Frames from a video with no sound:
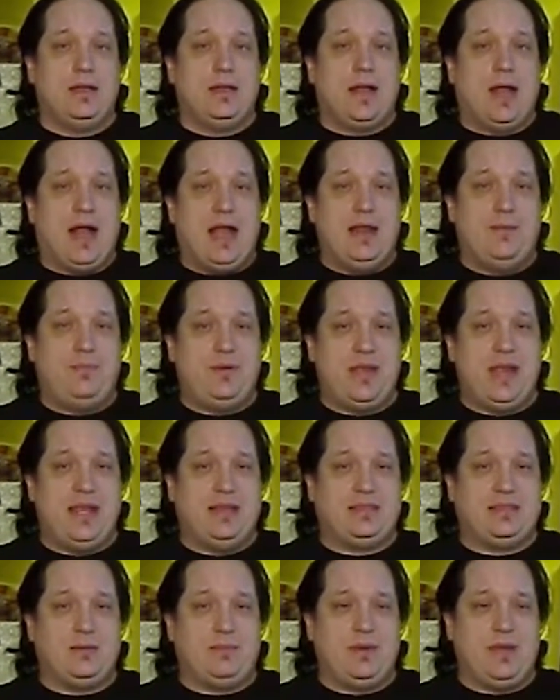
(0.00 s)

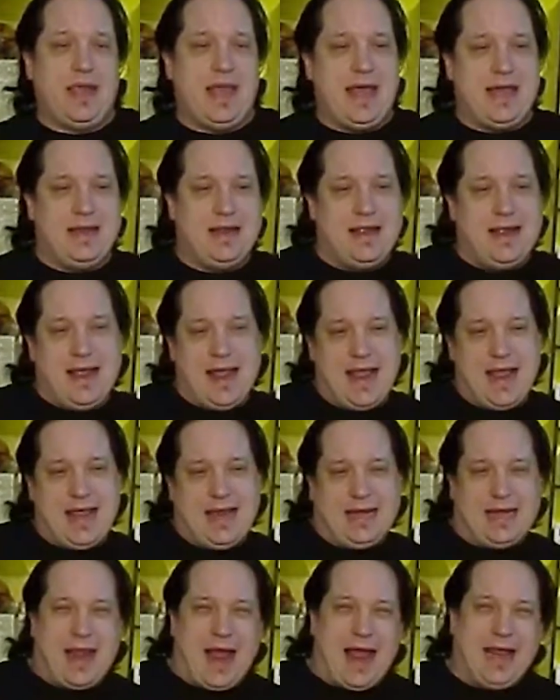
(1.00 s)
IPAs to be at.
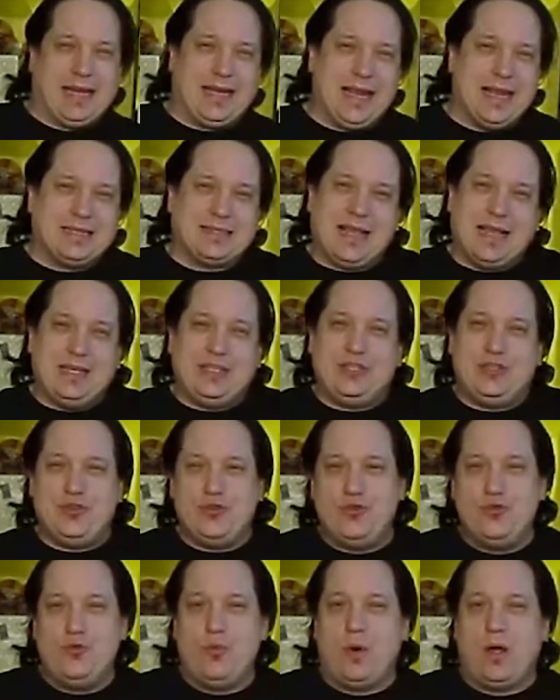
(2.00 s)
And I guess I
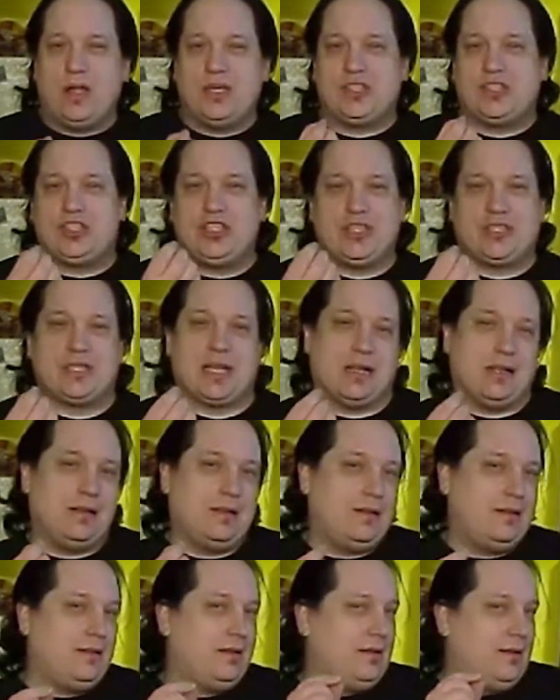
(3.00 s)
do want just a
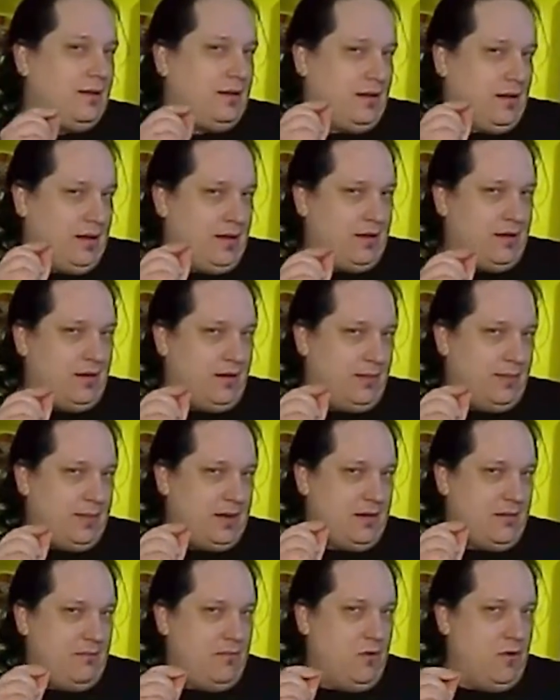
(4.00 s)
little
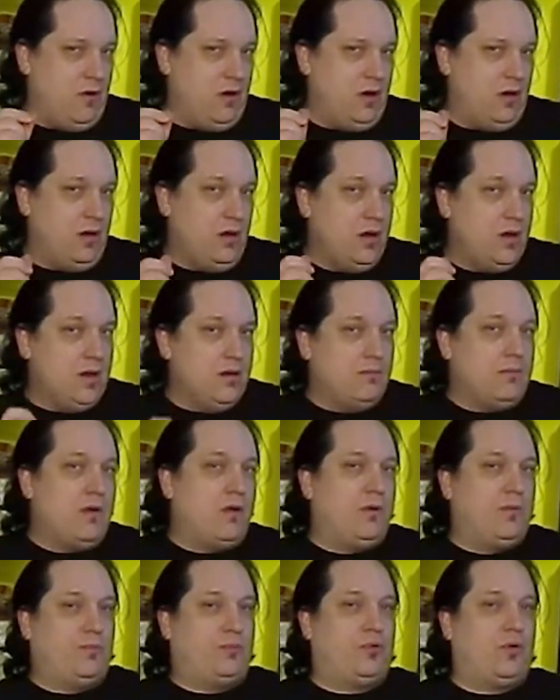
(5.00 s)
bit more
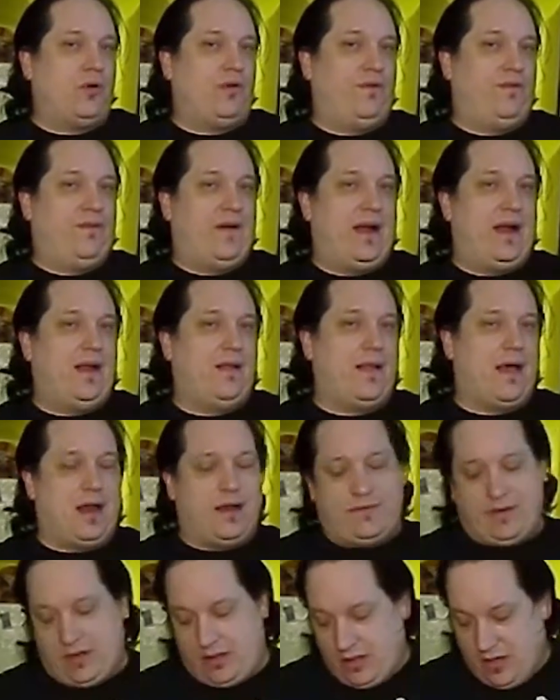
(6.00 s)
malt profile out
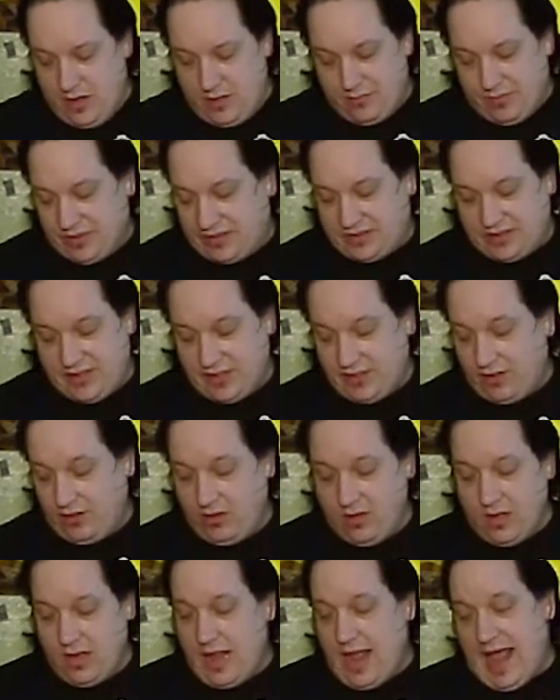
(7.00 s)
of it, but
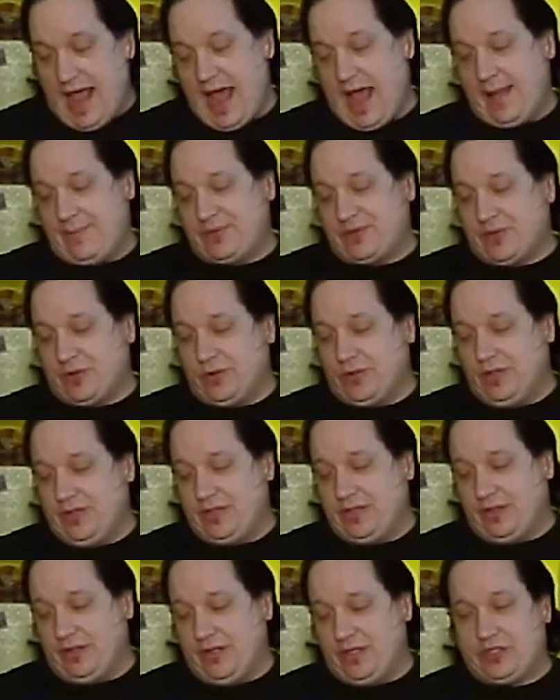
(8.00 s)
still absolutely
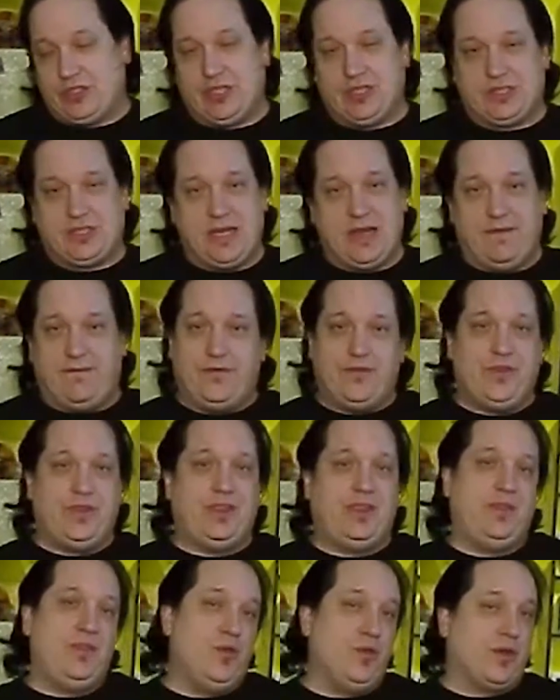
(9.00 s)
delicious. If
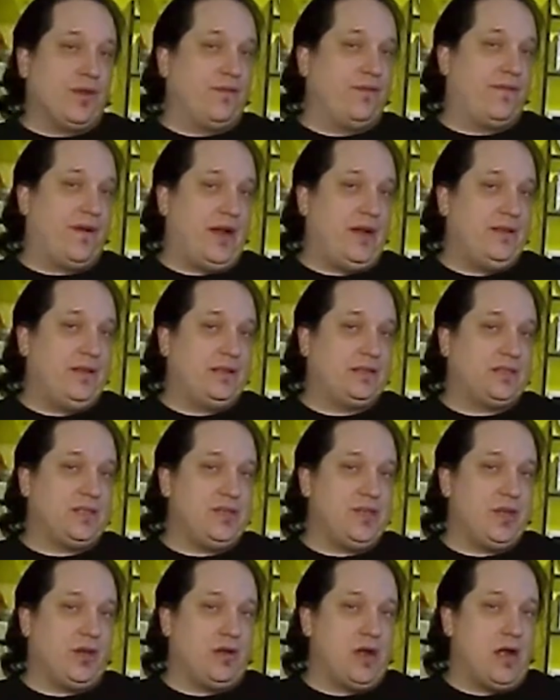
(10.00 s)
you can find this
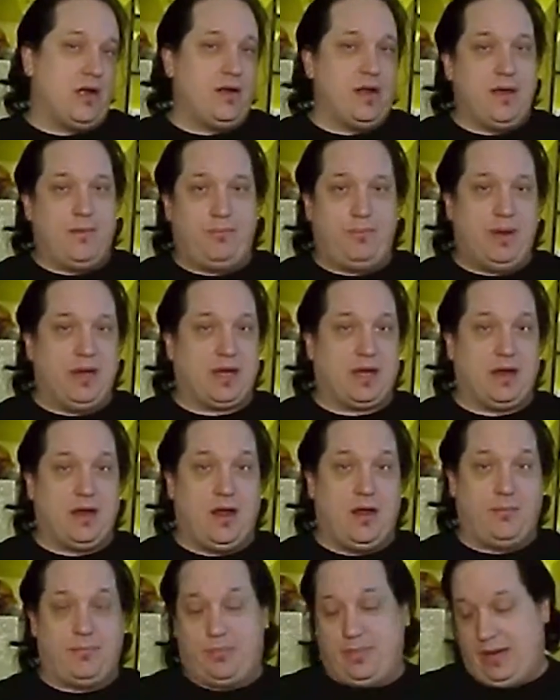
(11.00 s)
in your area, pick it
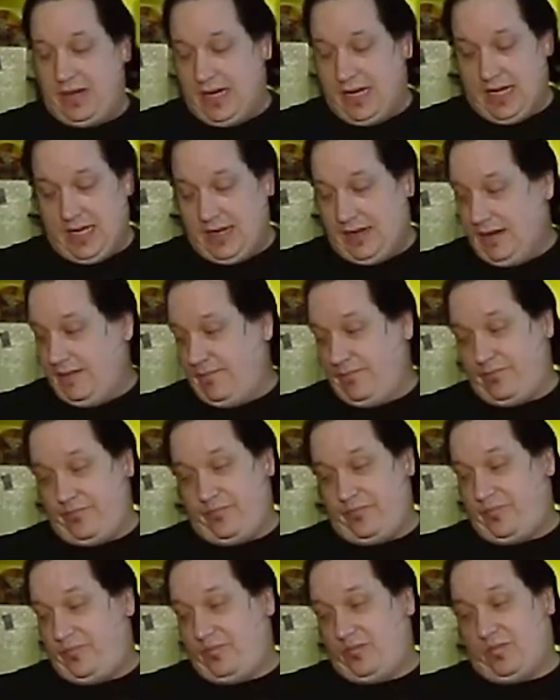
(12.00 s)
up.
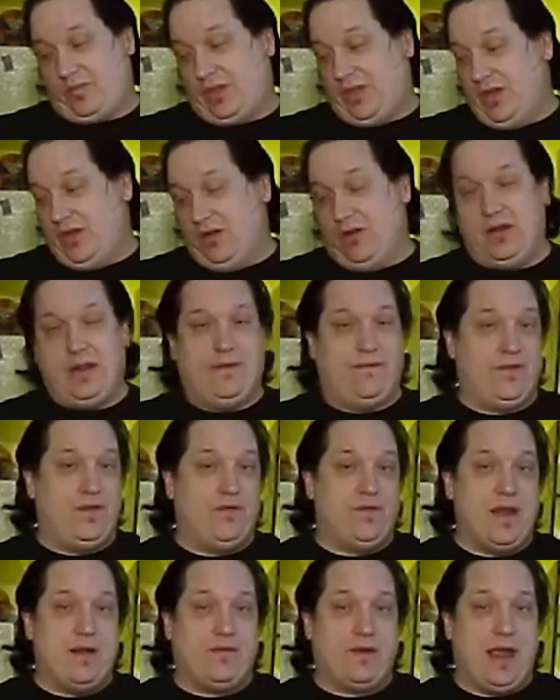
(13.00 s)
You know, if
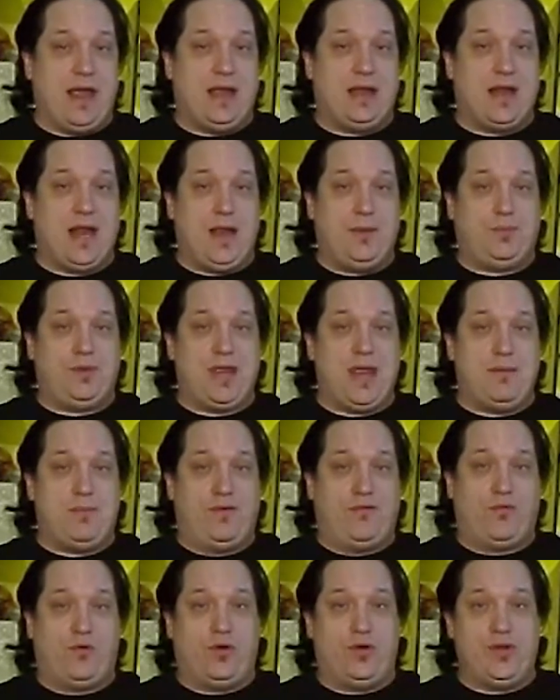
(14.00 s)
you've never had an IPA
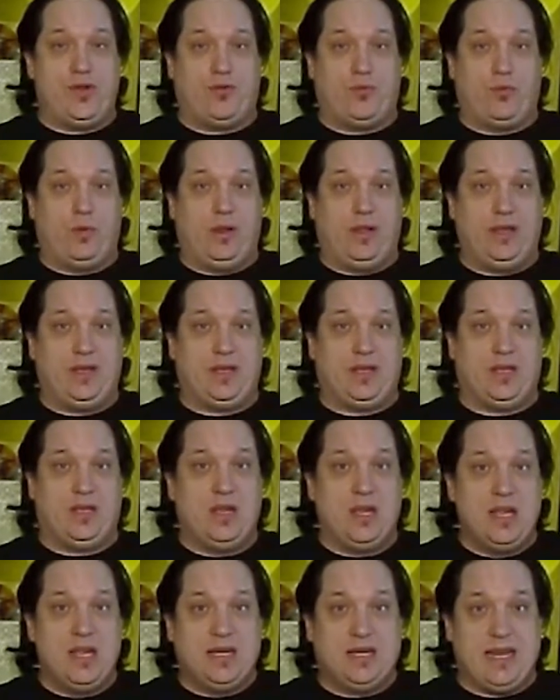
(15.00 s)
before and you're willing
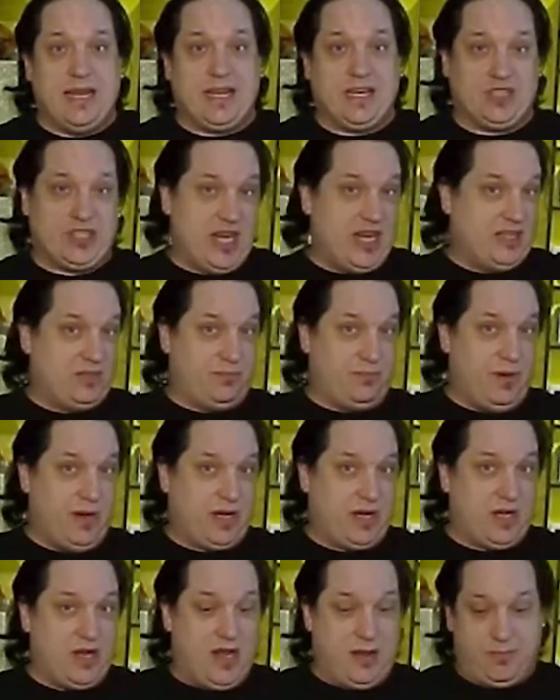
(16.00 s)
to take a chance,
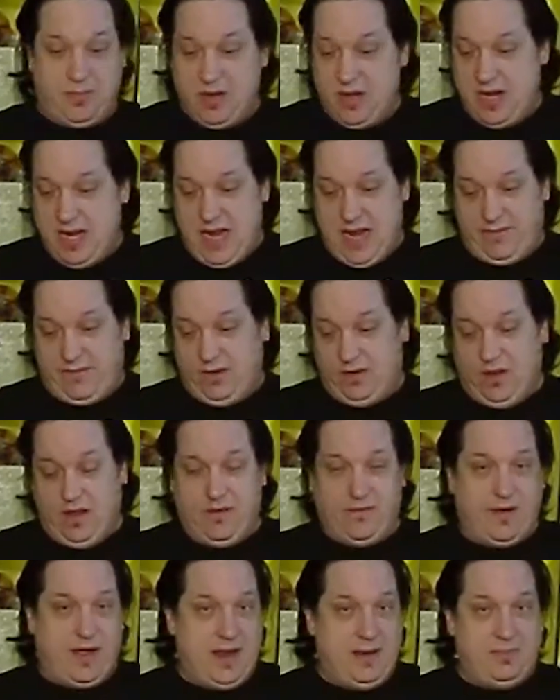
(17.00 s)
pick it up. If you
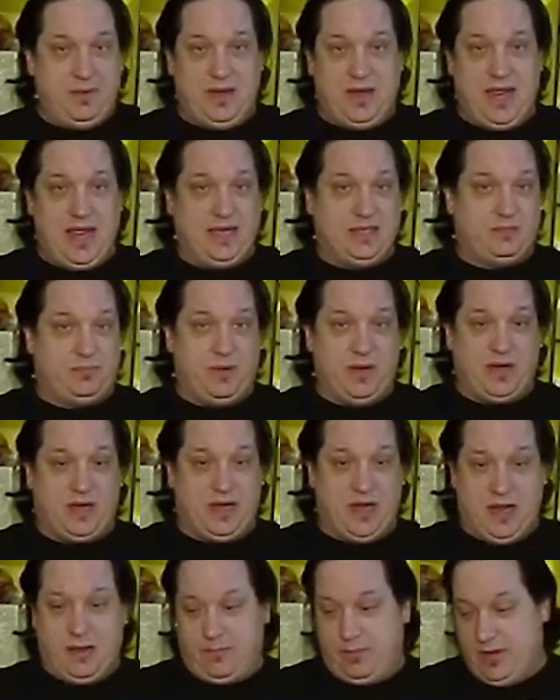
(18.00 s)
love IPAs, pick
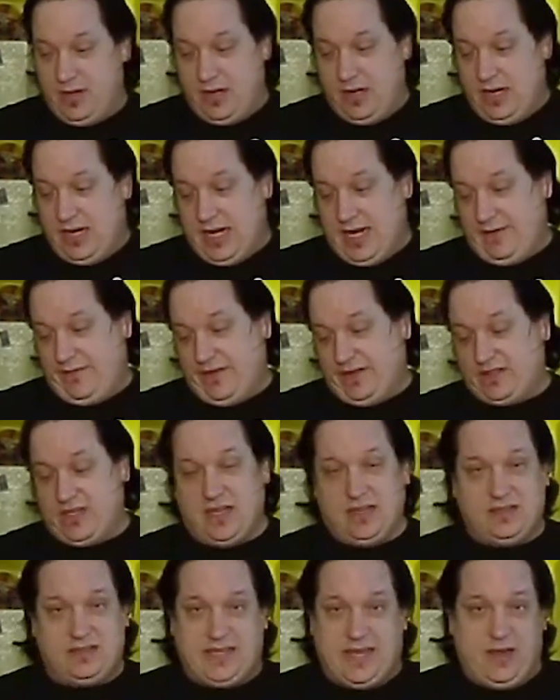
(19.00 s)
it up. If it's
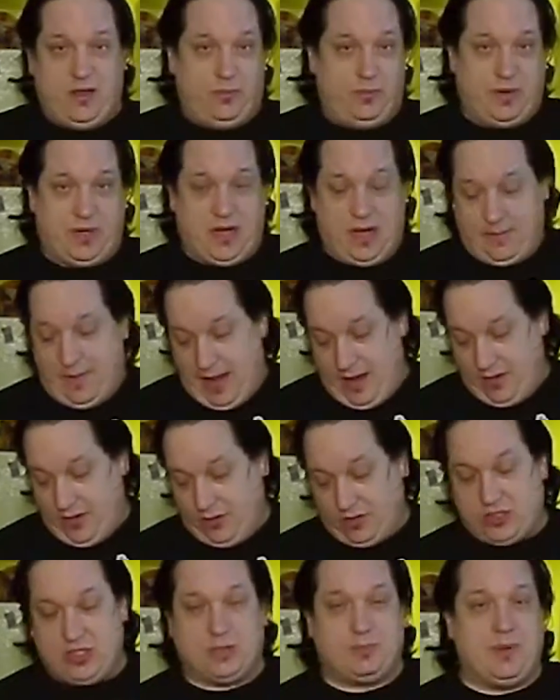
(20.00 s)
on sale, pick it up. I don't
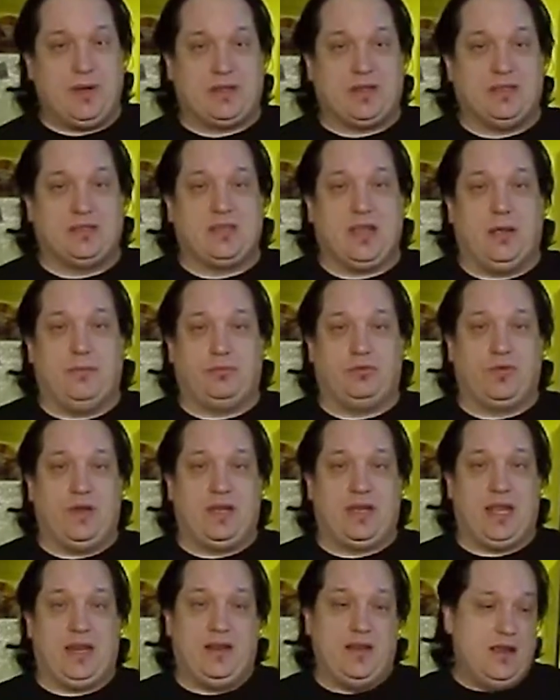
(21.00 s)
know, just pick this up,
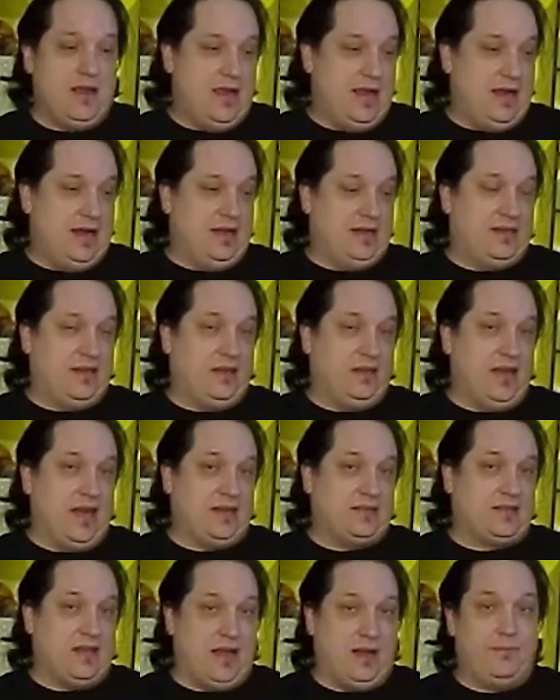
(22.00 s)
drink it. And until
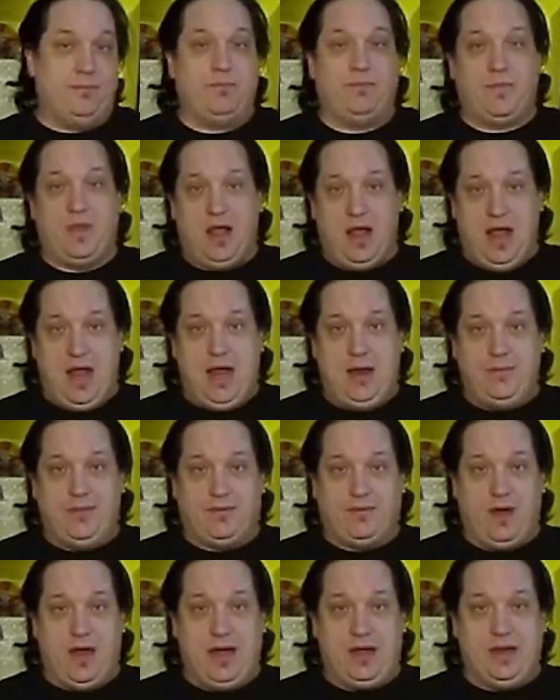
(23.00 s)
next time, I'm
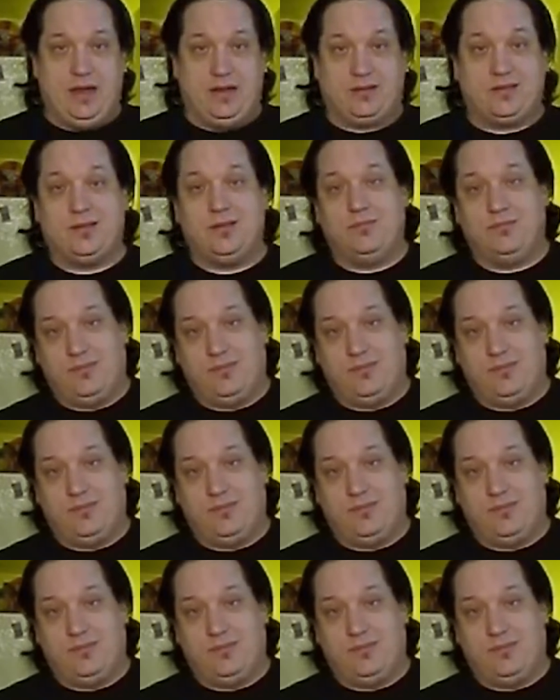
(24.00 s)
the Reinaas.